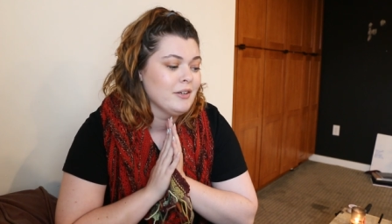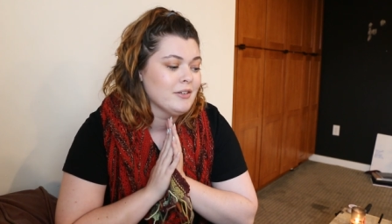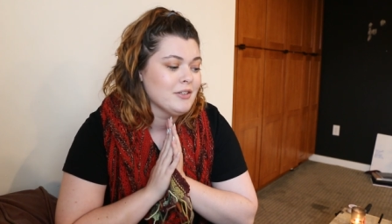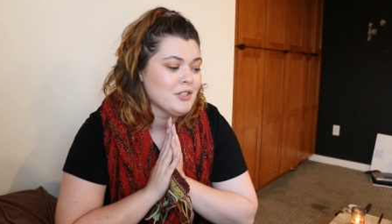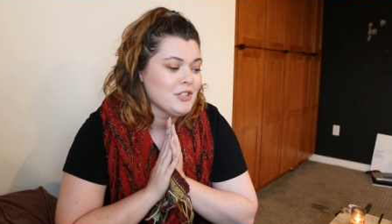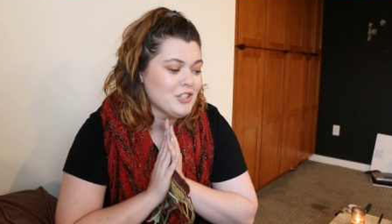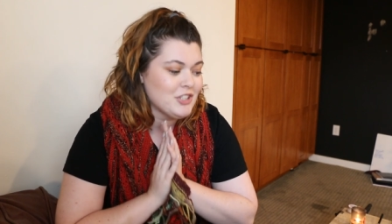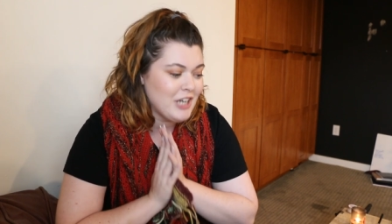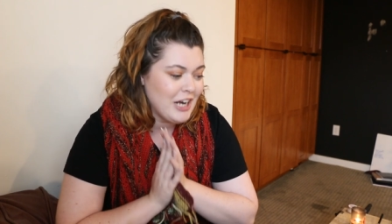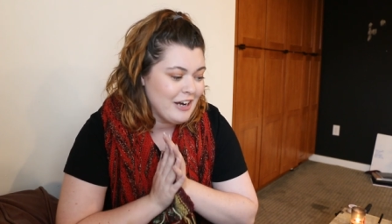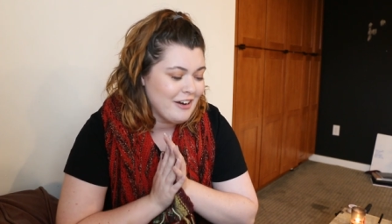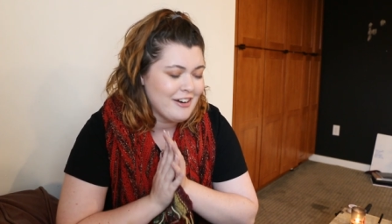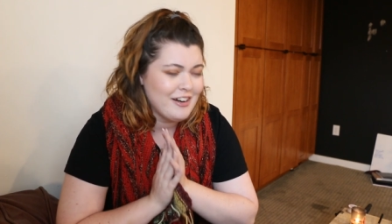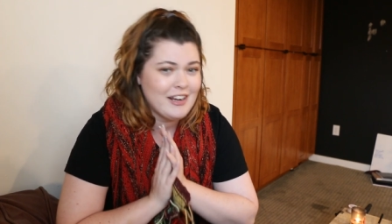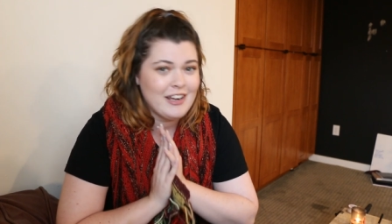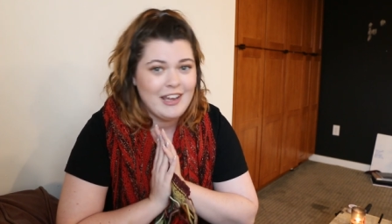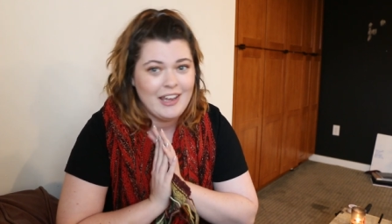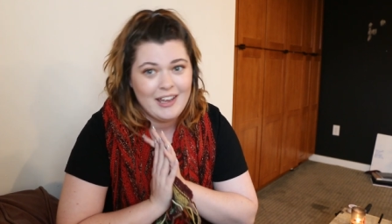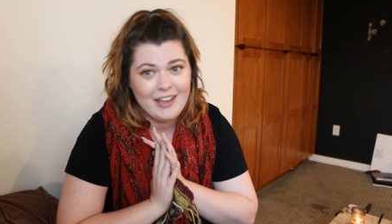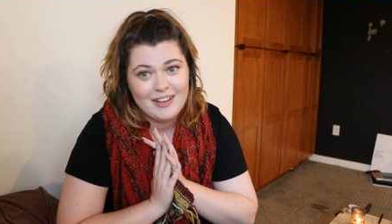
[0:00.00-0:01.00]

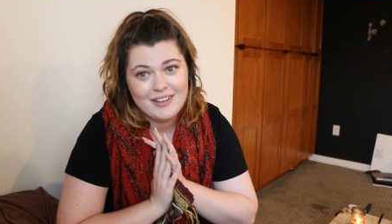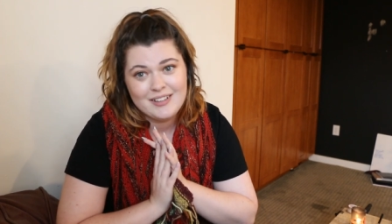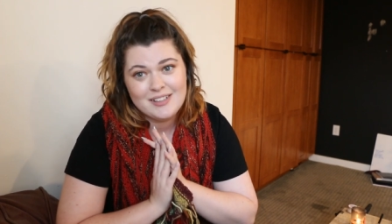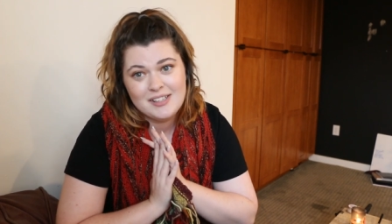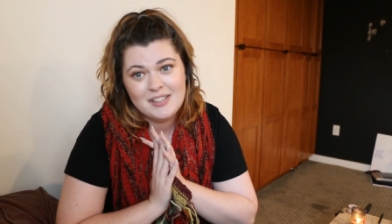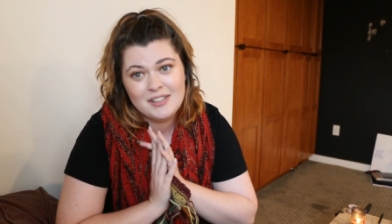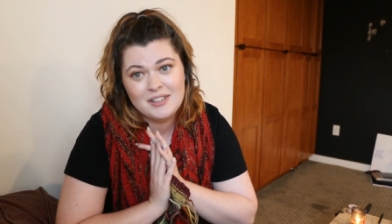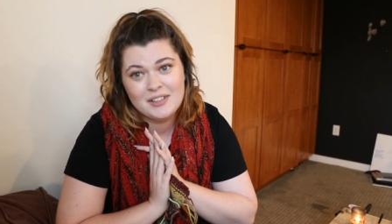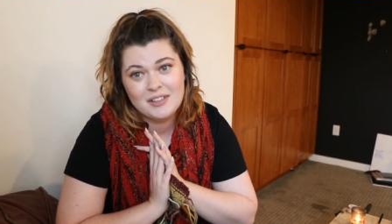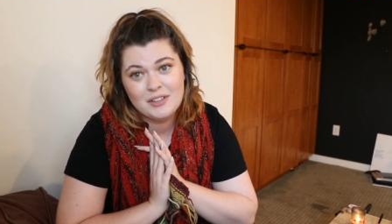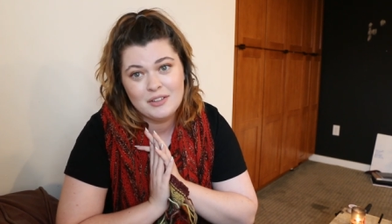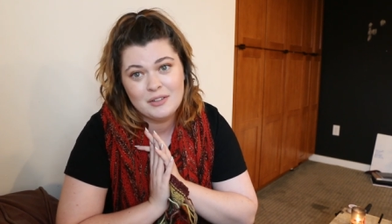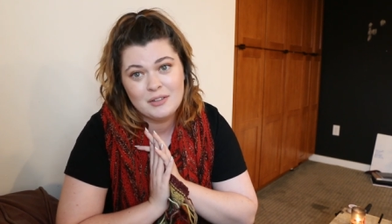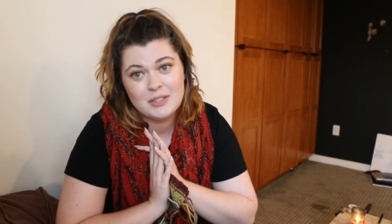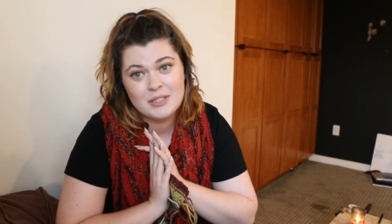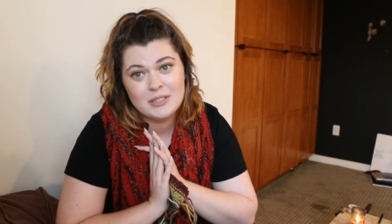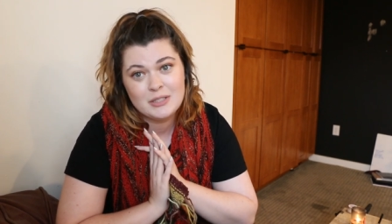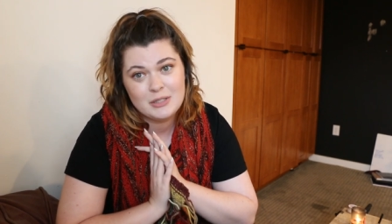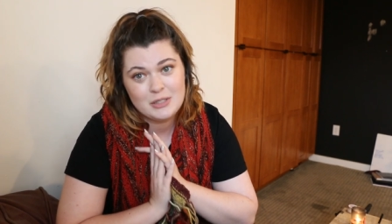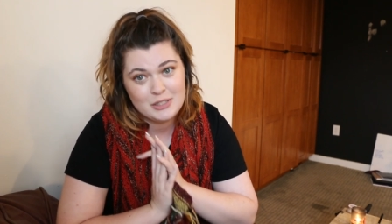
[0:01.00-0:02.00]
sharing it
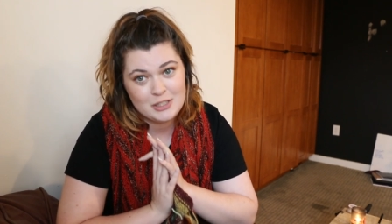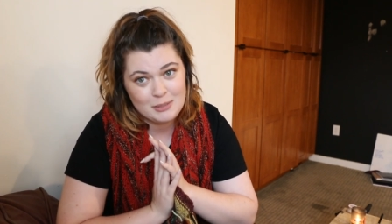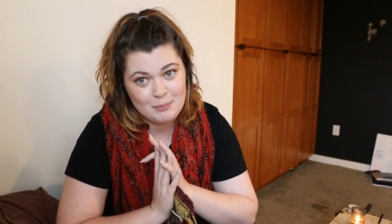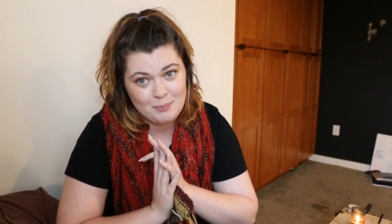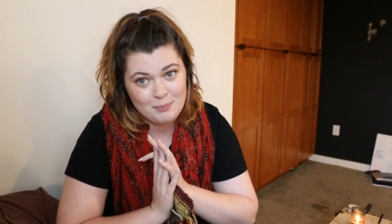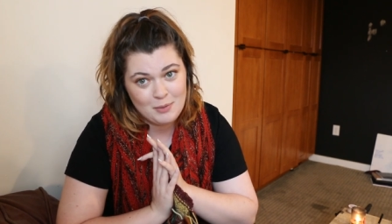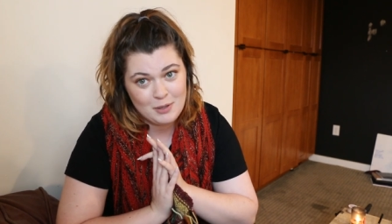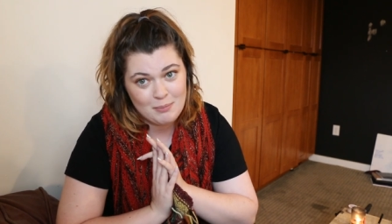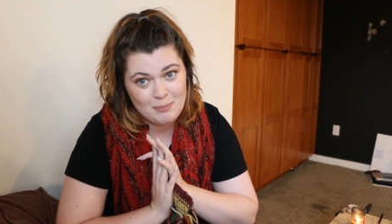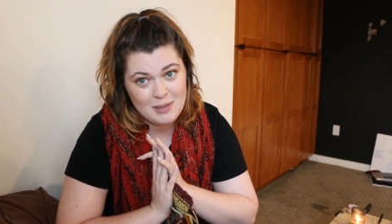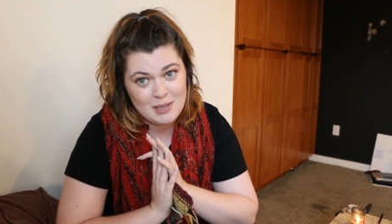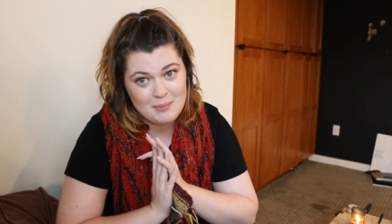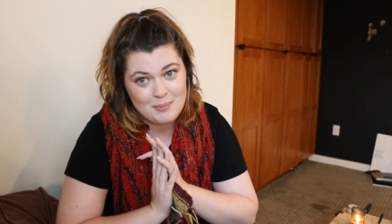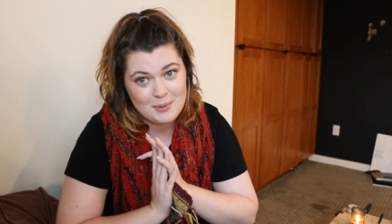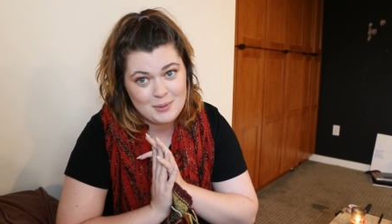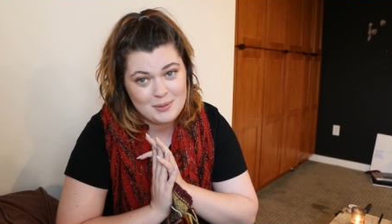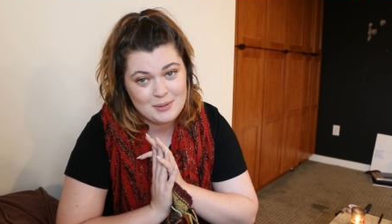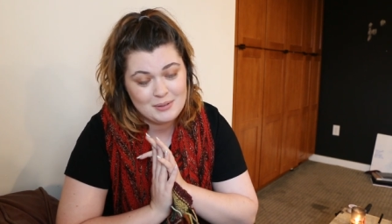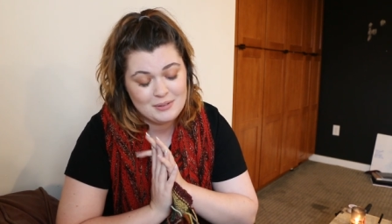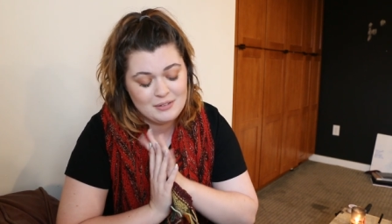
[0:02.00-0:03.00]
with
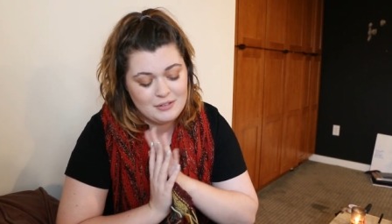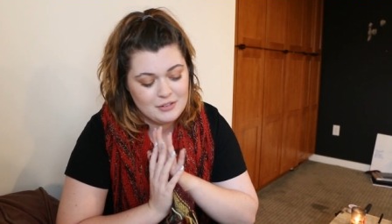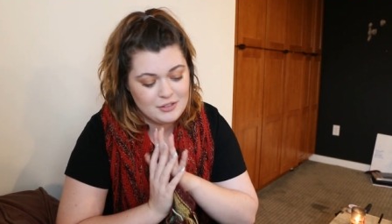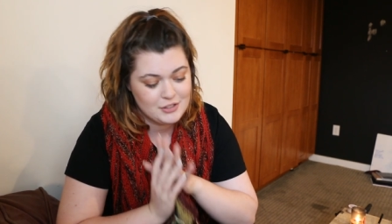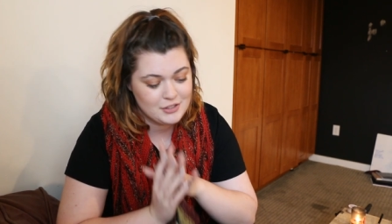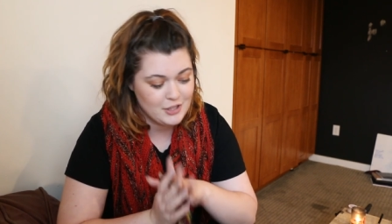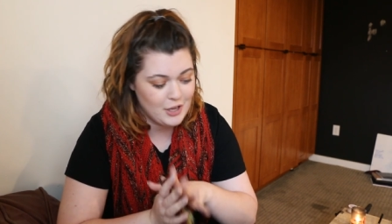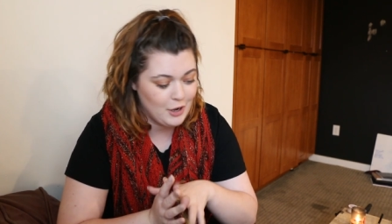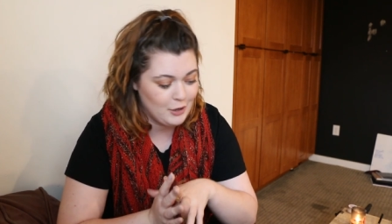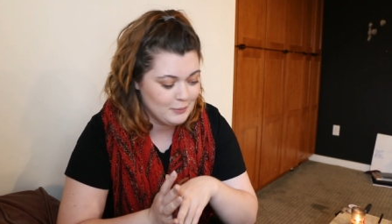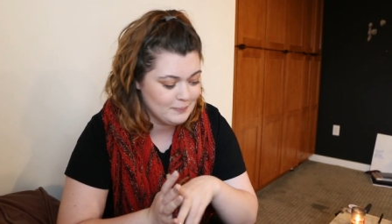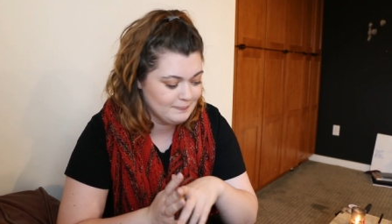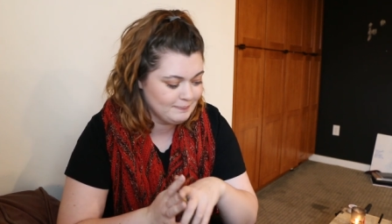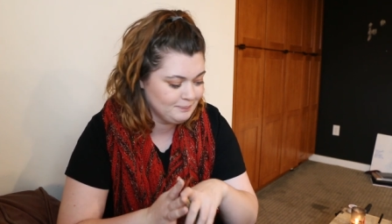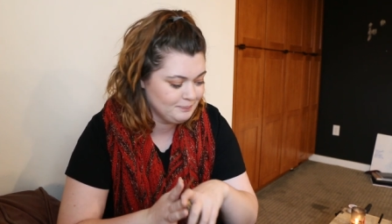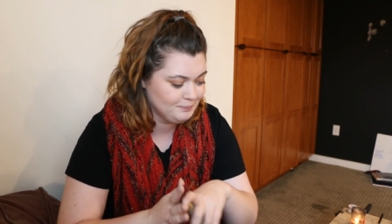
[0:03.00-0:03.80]
people. So